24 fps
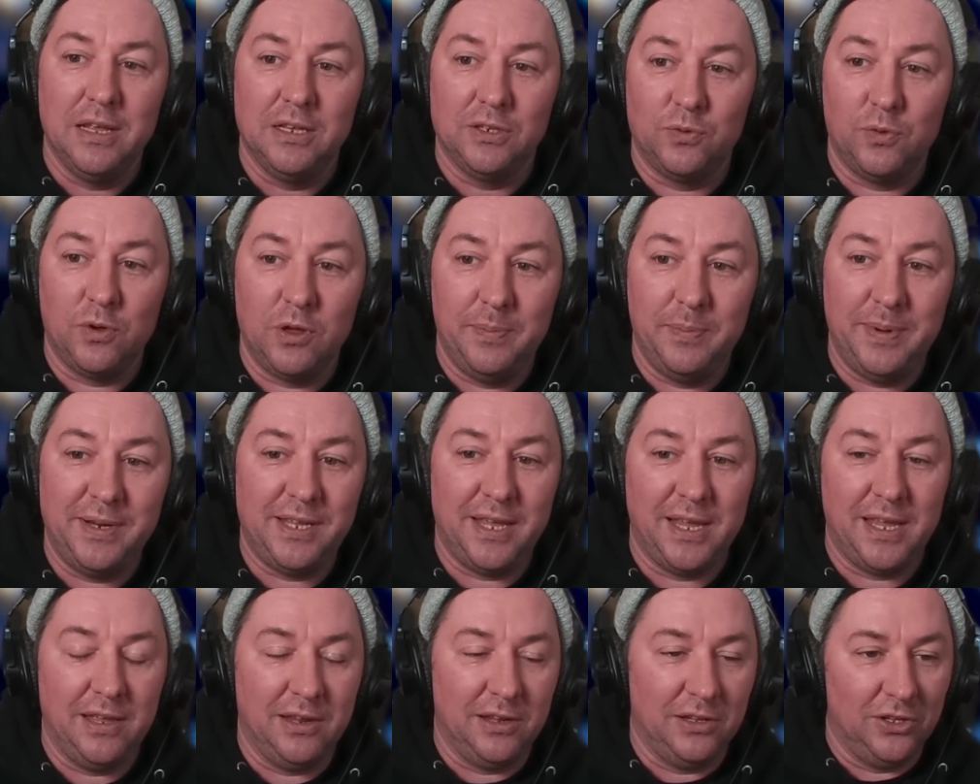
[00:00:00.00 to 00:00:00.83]
So we're going to be
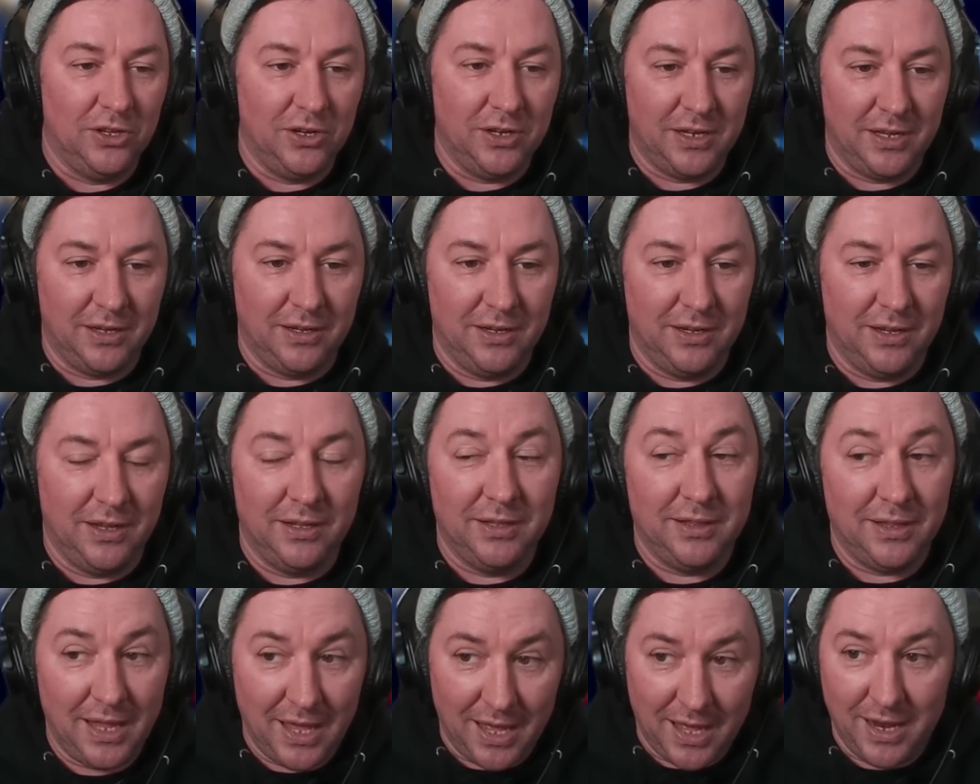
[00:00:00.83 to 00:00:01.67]
taking a look a
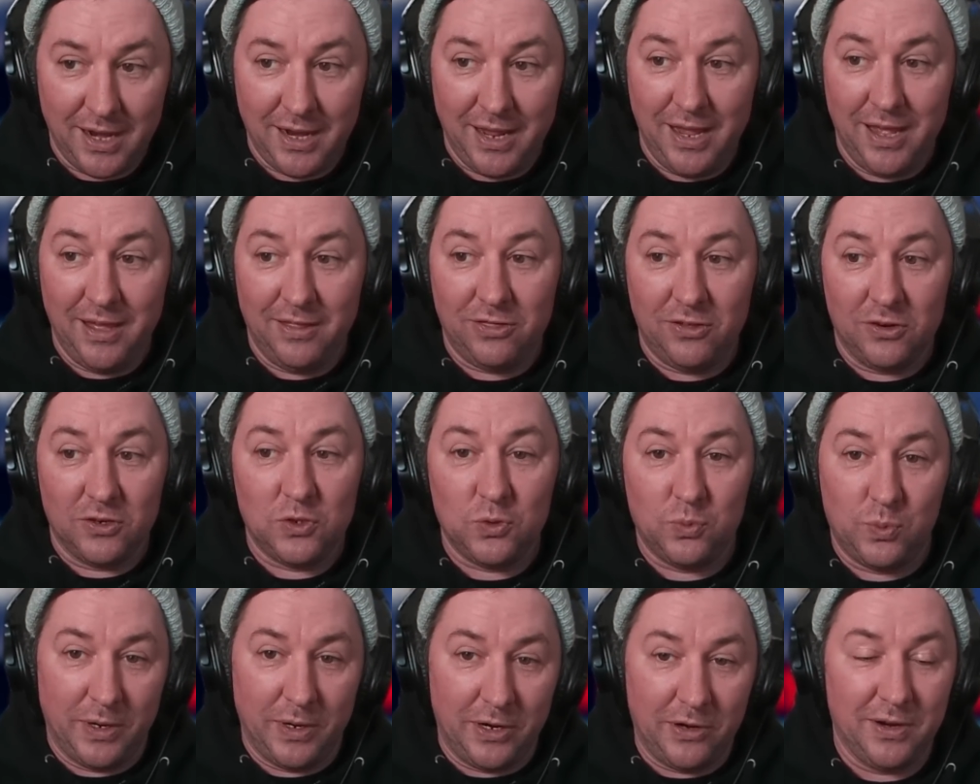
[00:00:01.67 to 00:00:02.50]
lot at their
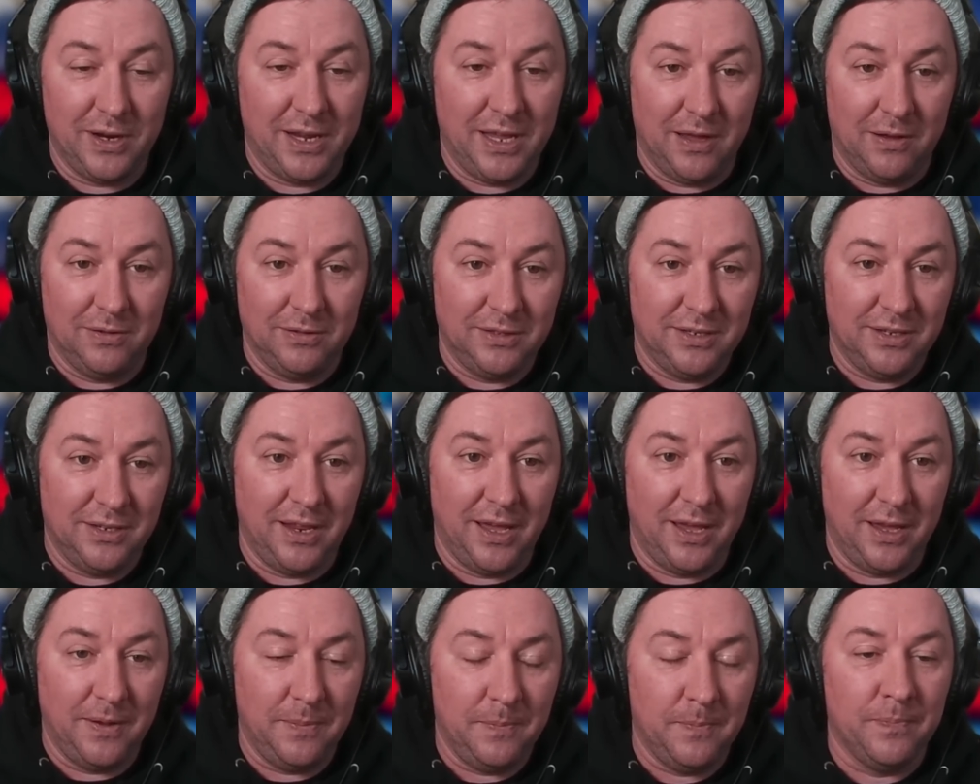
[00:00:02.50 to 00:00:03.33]
Twitter account
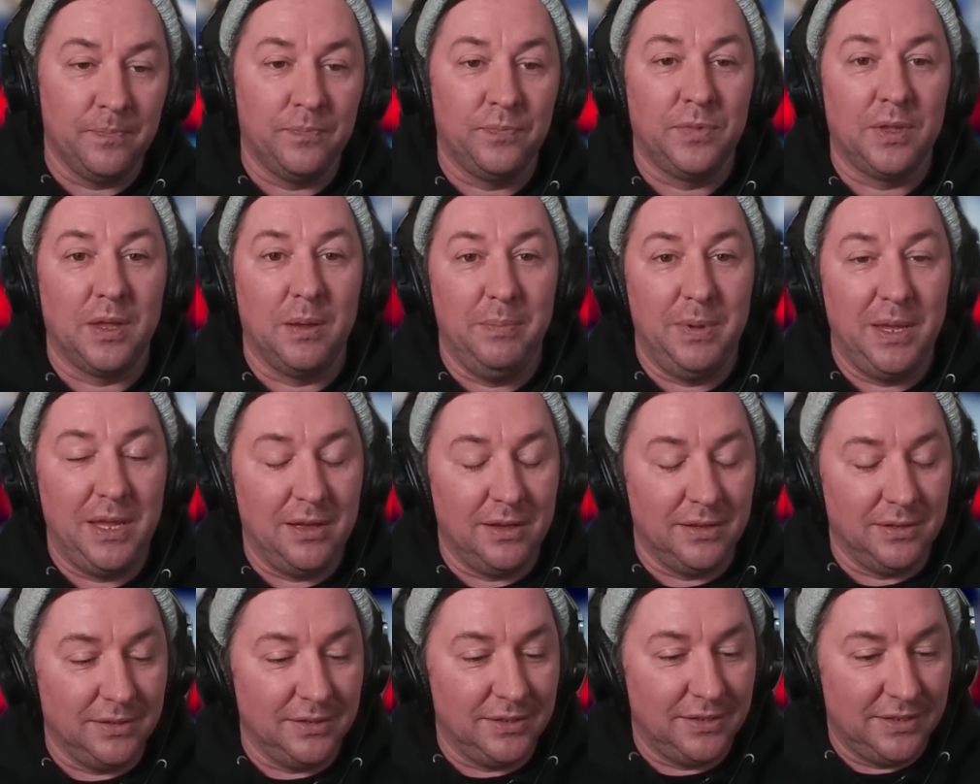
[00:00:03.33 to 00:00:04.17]
today
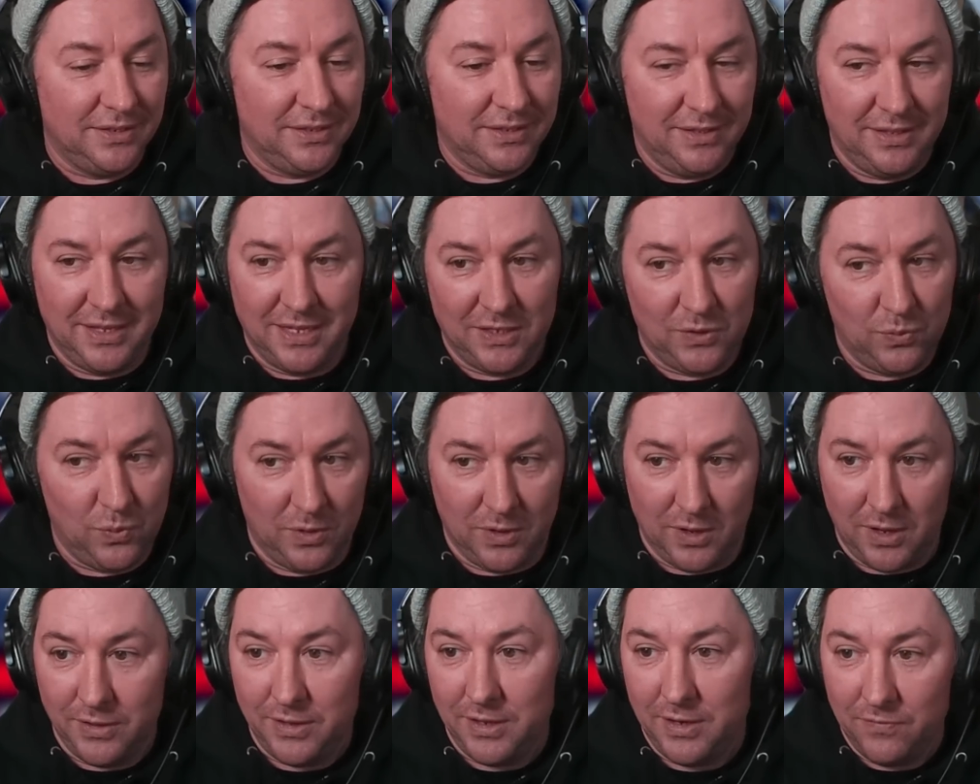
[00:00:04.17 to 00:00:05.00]
because that's
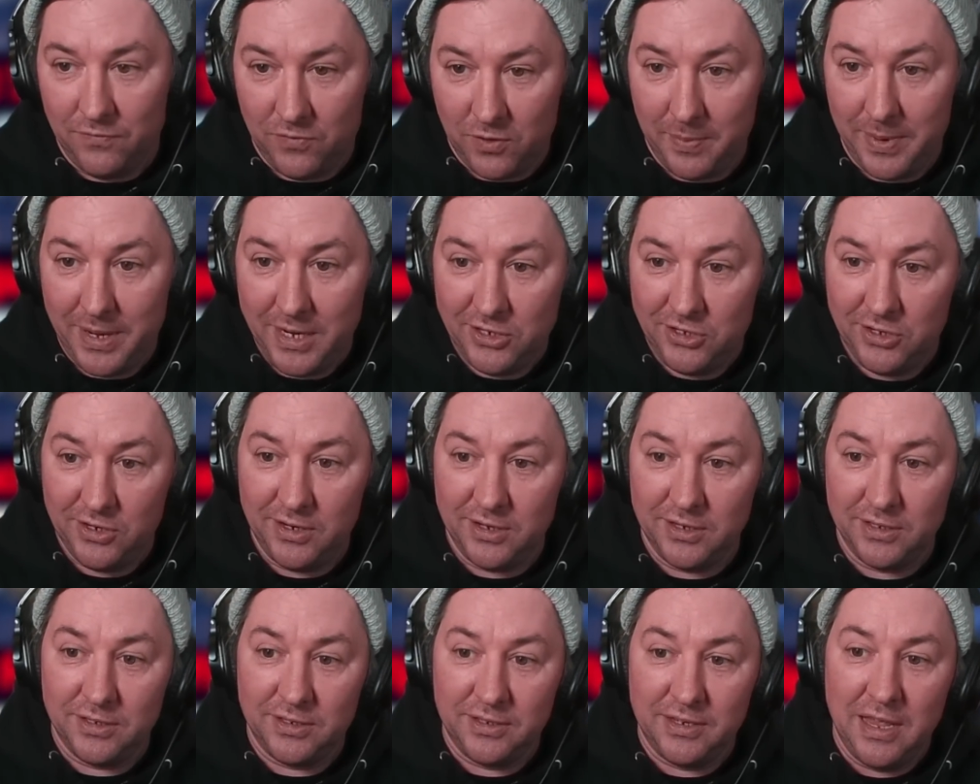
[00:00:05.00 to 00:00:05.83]
where all the information
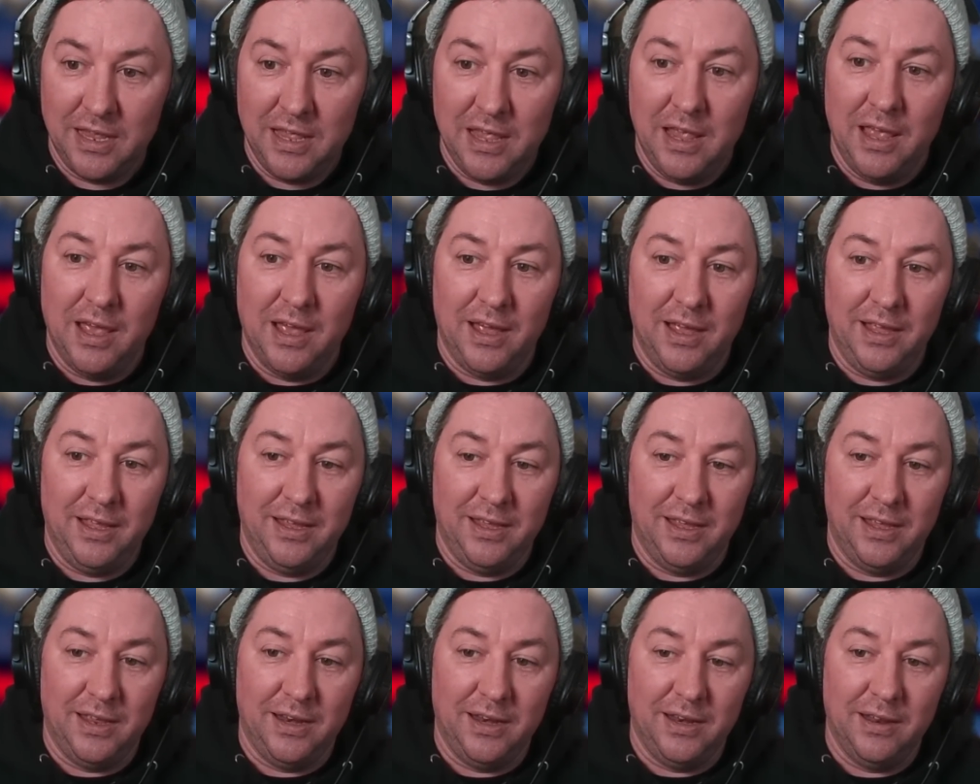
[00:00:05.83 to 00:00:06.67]
is.
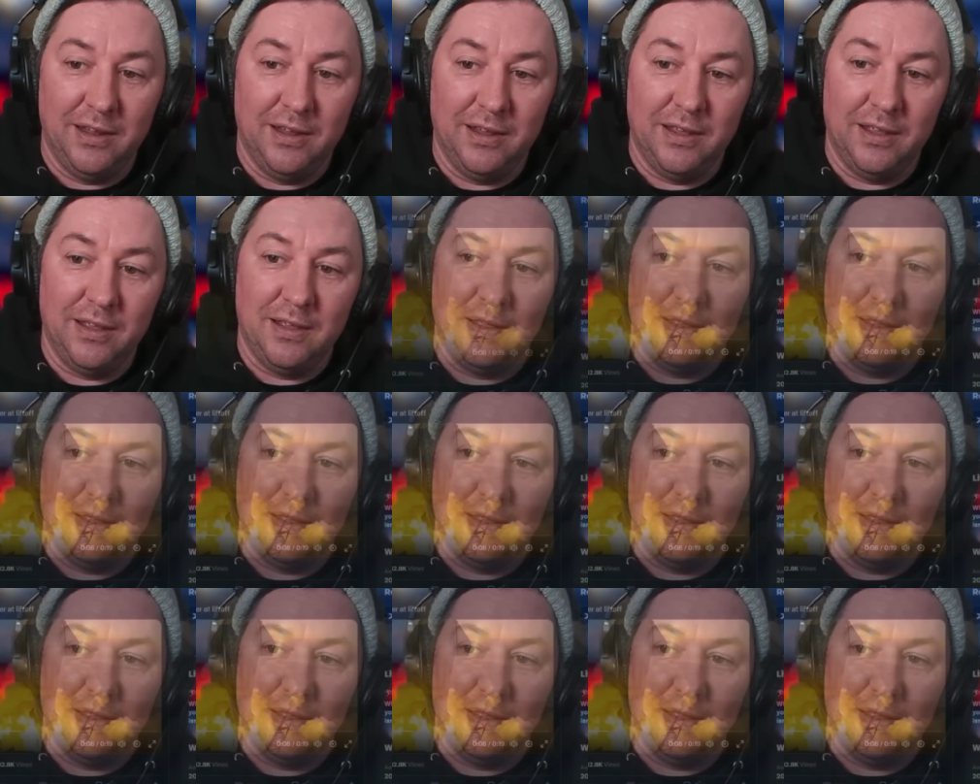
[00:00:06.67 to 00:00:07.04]
And